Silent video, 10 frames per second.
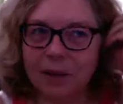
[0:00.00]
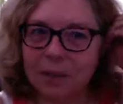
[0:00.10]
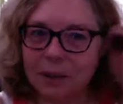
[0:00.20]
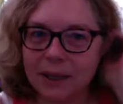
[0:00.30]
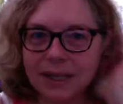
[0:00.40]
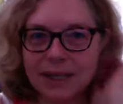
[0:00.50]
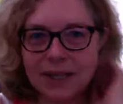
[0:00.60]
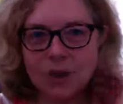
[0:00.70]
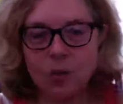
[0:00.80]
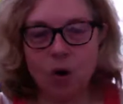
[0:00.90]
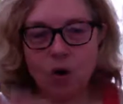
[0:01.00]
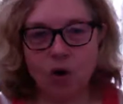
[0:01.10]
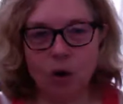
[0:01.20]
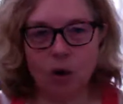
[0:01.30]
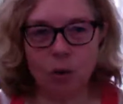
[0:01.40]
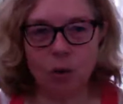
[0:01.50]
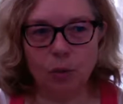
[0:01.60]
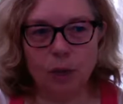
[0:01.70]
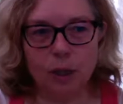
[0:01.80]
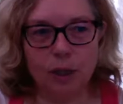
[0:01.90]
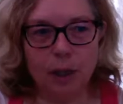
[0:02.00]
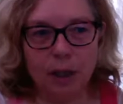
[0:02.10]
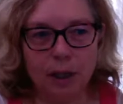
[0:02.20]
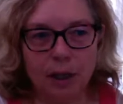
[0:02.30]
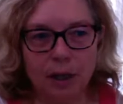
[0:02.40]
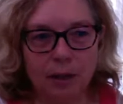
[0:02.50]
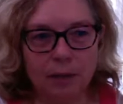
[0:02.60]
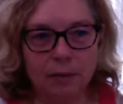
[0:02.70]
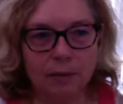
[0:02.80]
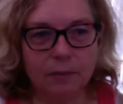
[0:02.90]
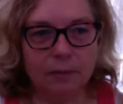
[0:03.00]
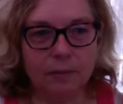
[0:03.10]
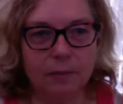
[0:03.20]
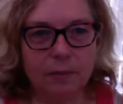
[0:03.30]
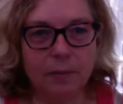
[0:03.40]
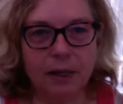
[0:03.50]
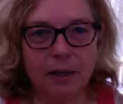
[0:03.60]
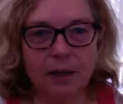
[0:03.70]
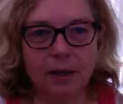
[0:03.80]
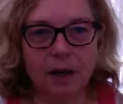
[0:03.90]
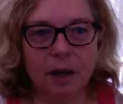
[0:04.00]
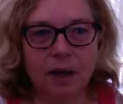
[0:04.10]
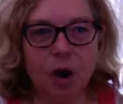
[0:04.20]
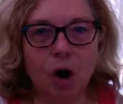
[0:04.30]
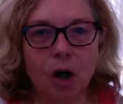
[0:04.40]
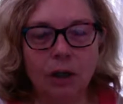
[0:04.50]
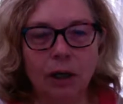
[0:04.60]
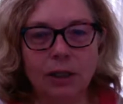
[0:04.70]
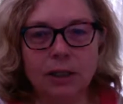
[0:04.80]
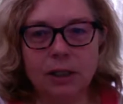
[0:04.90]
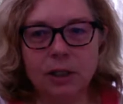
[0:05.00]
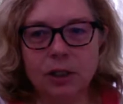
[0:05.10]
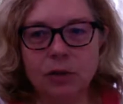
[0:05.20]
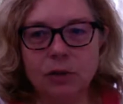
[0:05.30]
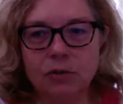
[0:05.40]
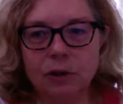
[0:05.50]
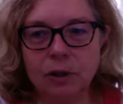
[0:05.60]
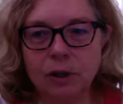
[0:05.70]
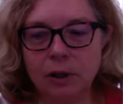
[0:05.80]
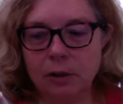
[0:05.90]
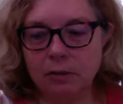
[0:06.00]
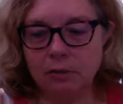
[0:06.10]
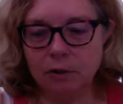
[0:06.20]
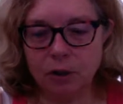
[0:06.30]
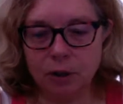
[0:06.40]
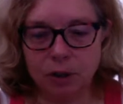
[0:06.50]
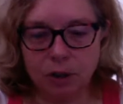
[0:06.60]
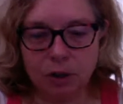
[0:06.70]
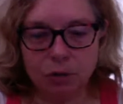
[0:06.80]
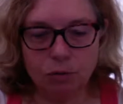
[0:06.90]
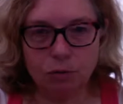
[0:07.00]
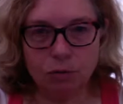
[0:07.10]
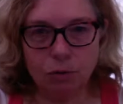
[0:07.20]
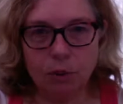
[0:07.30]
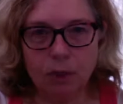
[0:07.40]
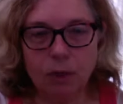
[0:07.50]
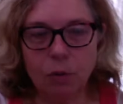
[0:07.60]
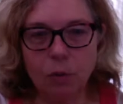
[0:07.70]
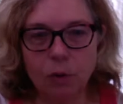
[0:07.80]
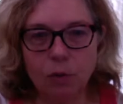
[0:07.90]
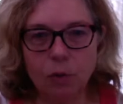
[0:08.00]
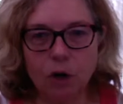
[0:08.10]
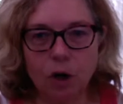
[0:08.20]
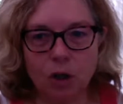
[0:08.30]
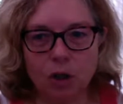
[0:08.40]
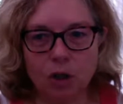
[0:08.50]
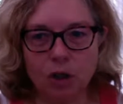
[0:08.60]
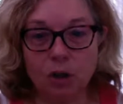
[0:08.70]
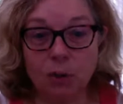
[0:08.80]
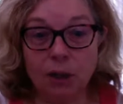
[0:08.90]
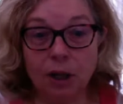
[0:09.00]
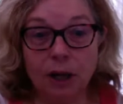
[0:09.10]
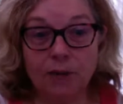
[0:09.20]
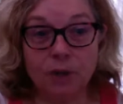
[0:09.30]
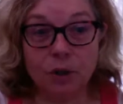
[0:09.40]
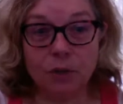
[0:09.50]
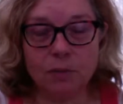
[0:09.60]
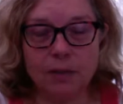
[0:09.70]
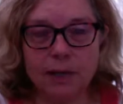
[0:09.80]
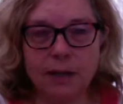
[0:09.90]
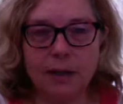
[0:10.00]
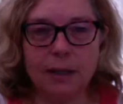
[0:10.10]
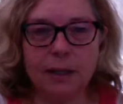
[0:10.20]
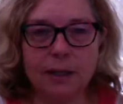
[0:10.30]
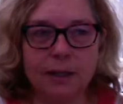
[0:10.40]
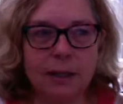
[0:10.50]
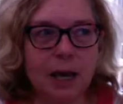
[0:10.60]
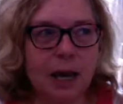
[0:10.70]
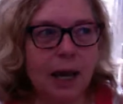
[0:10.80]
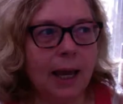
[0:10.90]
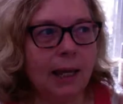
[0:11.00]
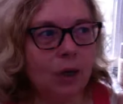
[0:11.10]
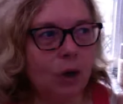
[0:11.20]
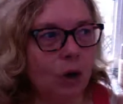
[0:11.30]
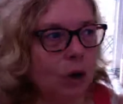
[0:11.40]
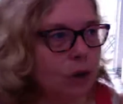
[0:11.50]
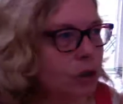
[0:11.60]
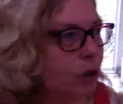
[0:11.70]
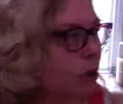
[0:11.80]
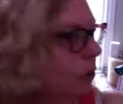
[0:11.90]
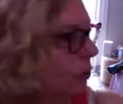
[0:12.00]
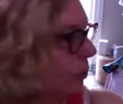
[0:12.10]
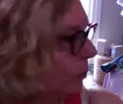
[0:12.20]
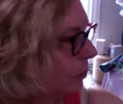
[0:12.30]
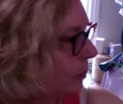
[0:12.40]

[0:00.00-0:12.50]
Because as you all know, uh, being an online teacher is fairly new for me with regards to doing live streams like this, and also